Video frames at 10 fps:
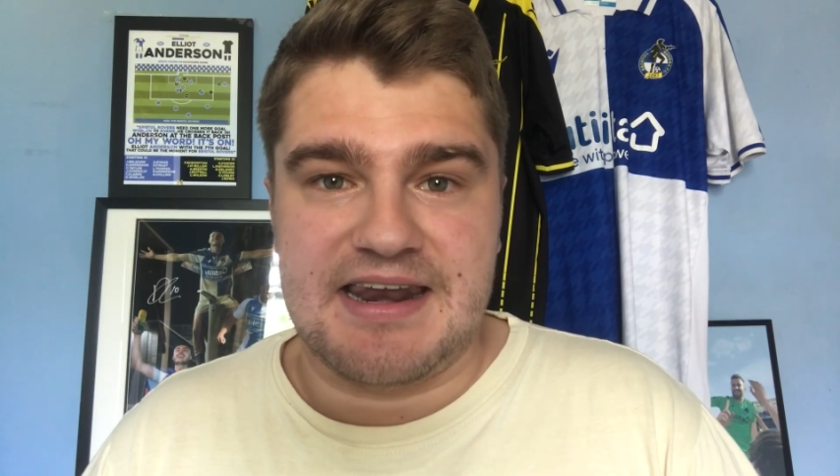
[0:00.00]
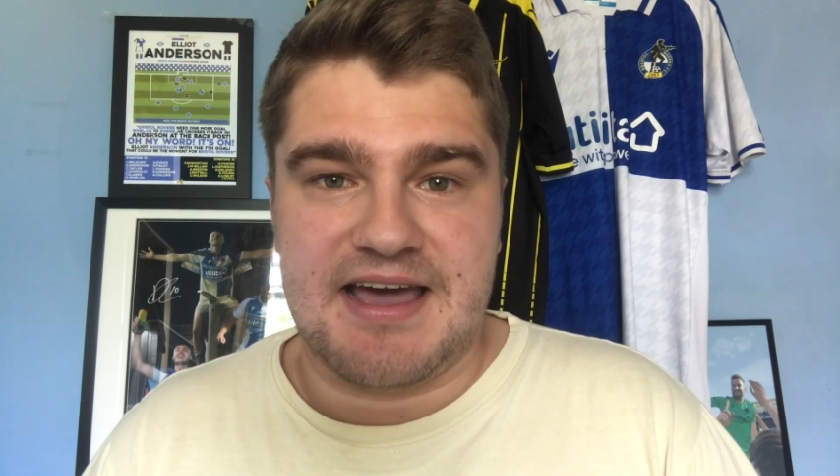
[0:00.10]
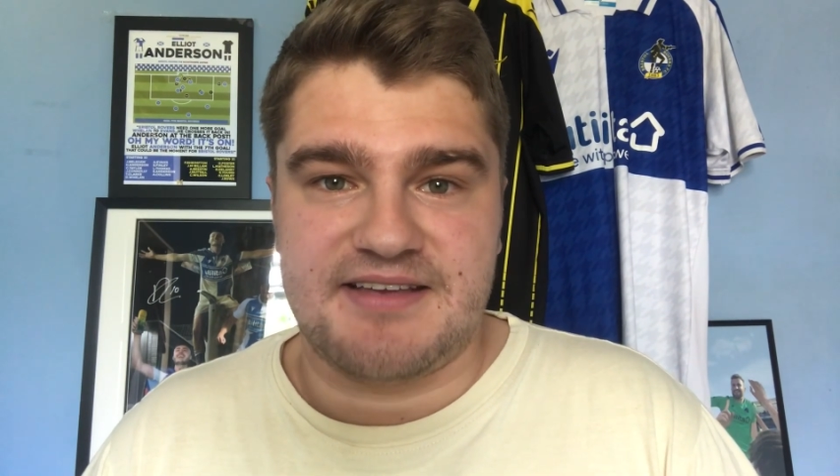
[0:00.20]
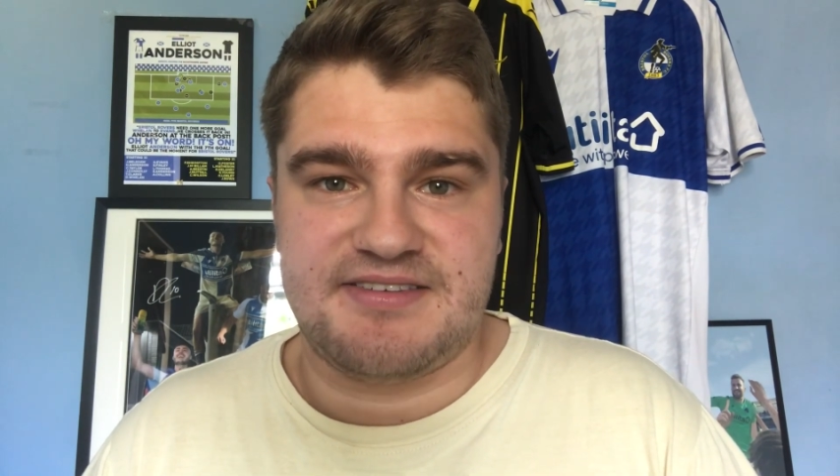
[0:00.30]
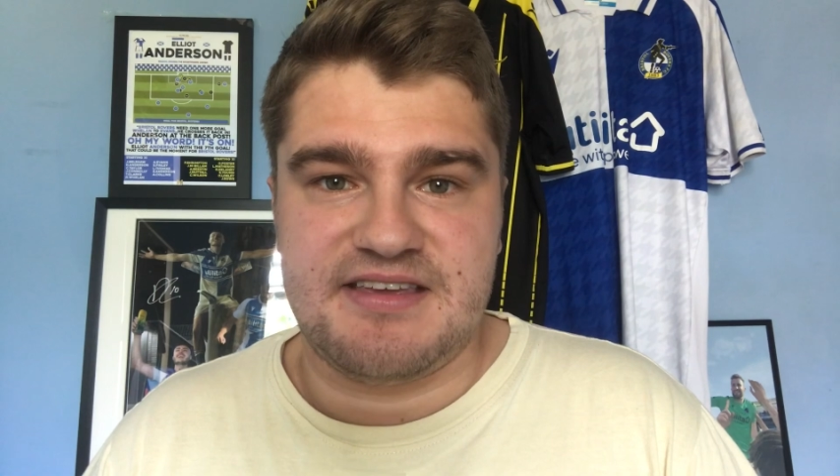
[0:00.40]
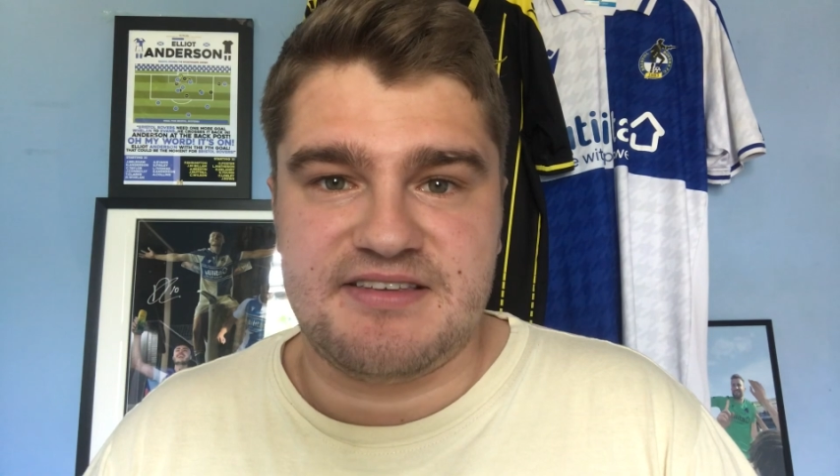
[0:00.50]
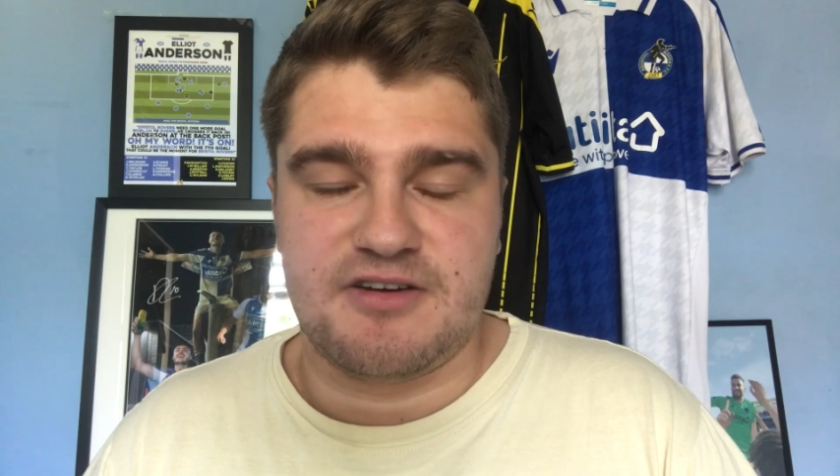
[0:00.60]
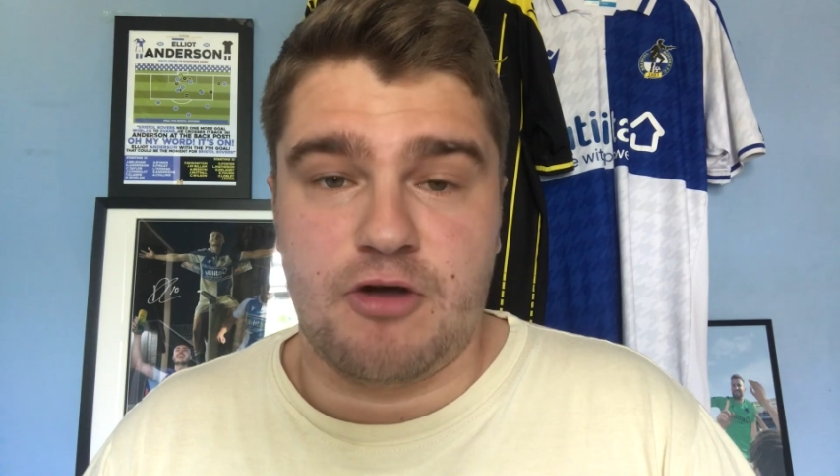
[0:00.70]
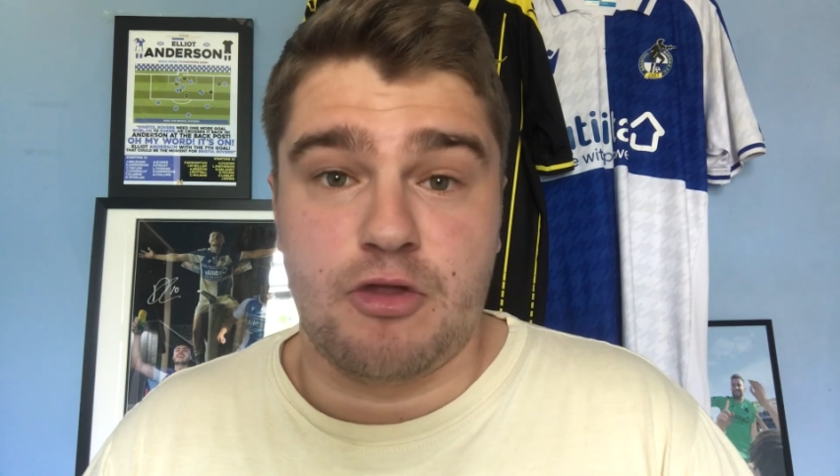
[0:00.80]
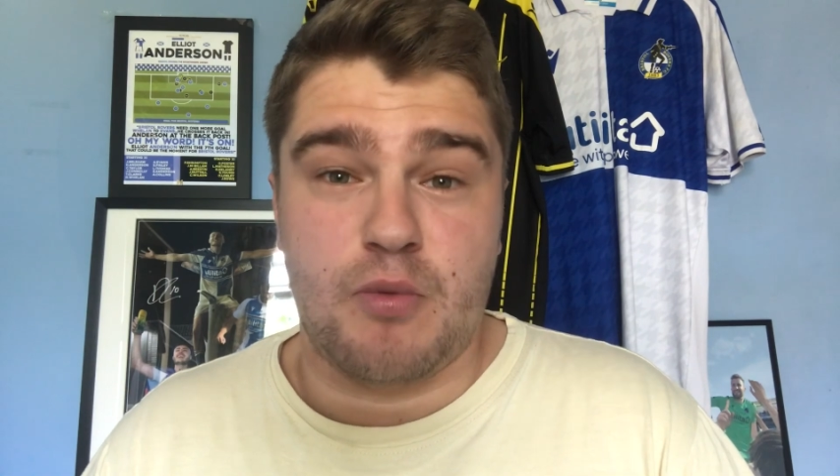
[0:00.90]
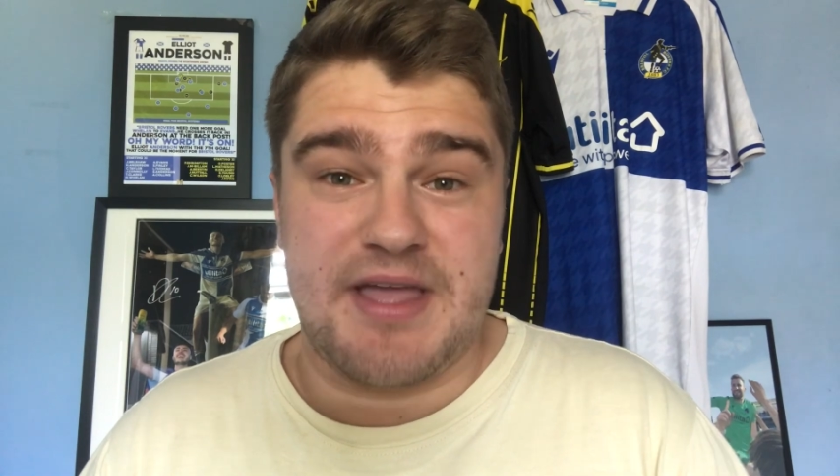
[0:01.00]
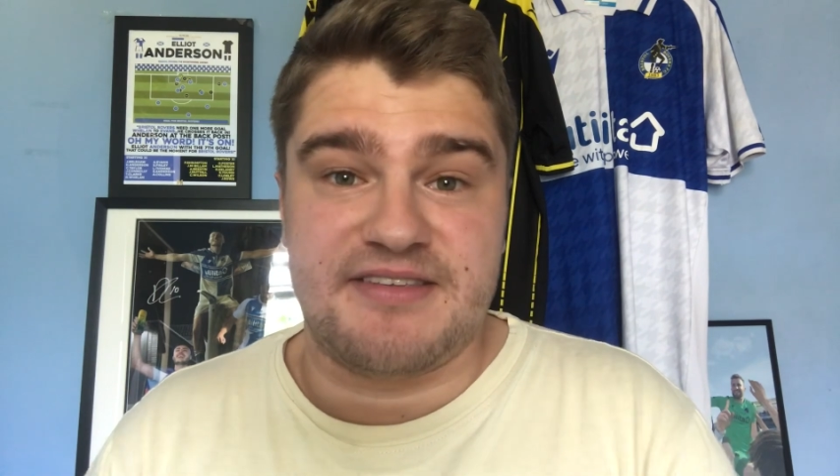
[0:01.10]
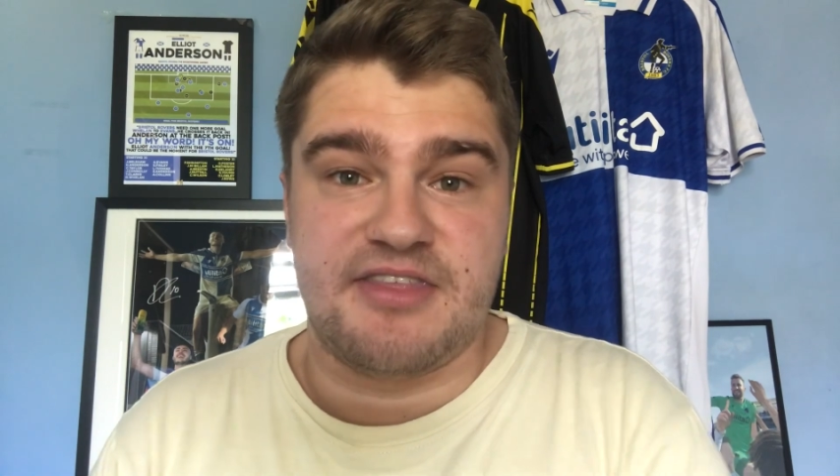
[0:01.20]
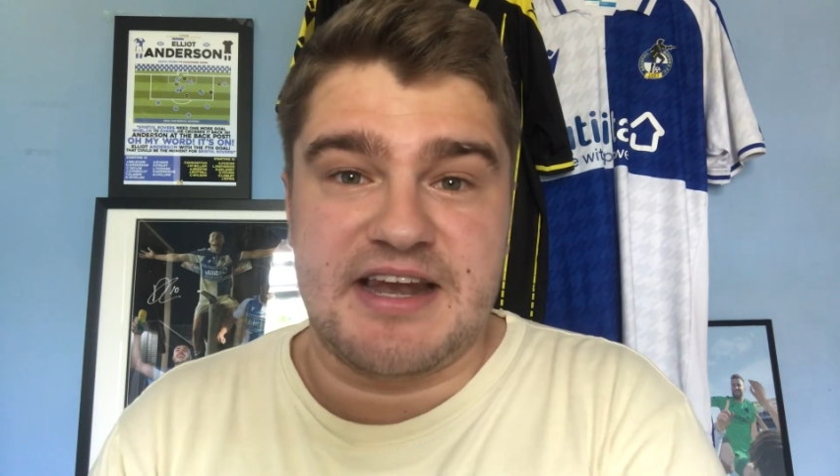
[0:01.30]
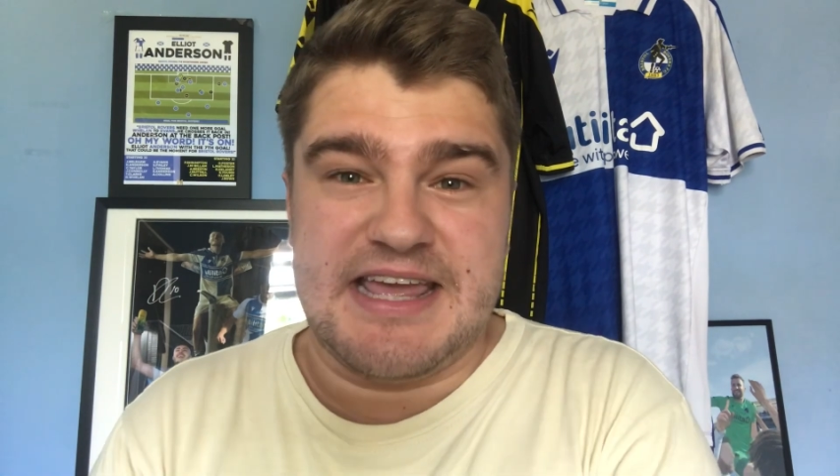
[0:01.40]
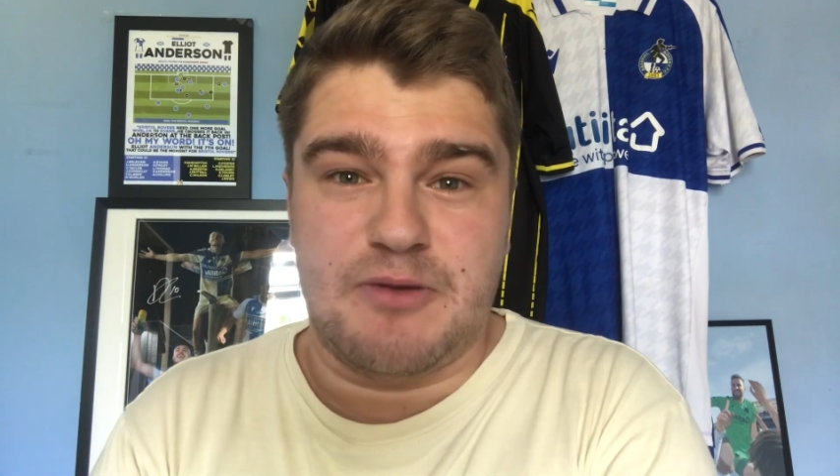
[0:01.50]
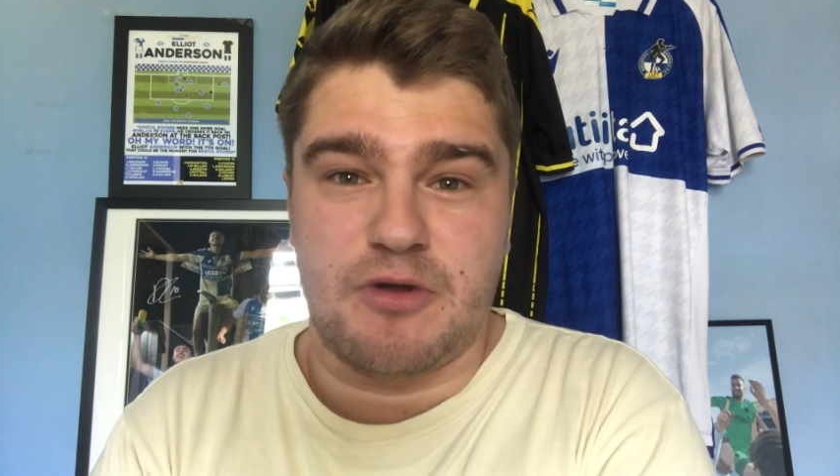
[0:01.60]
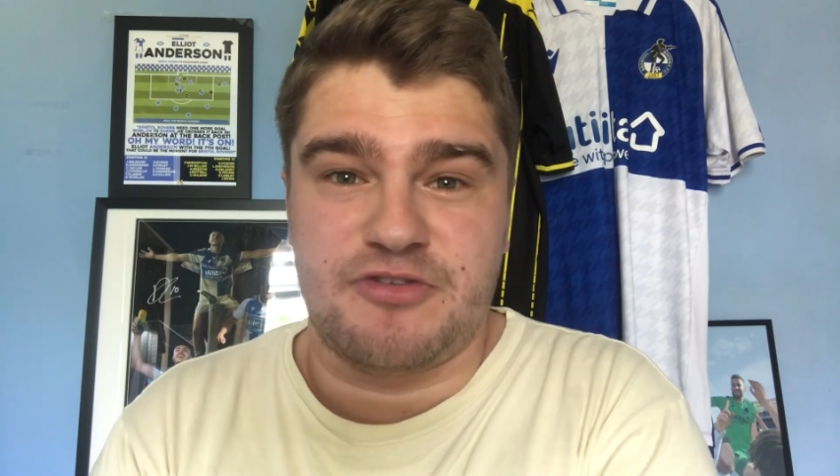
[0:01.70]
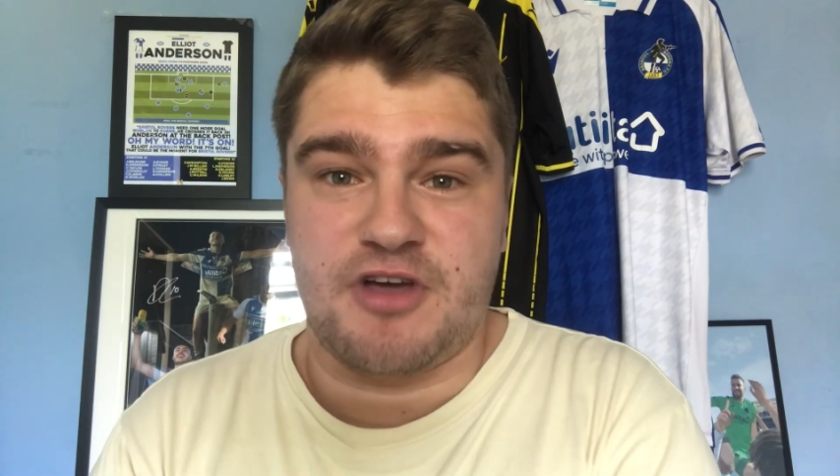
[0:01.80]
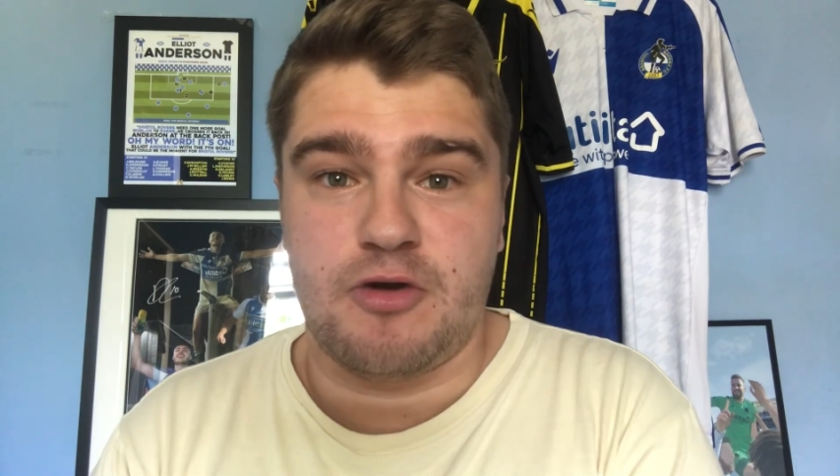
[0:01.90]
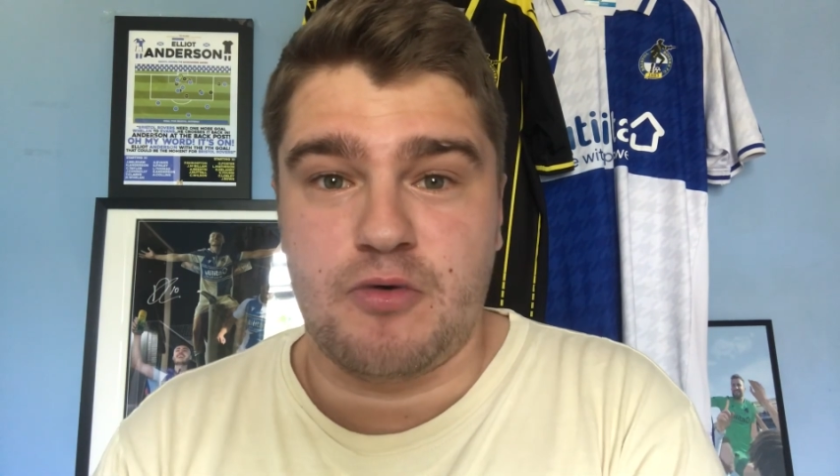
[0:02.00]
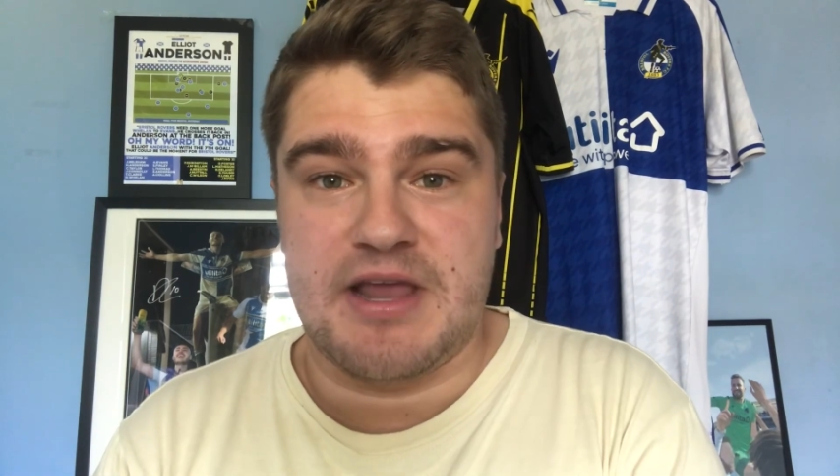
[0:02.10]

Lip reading: last season on the way to the League One title.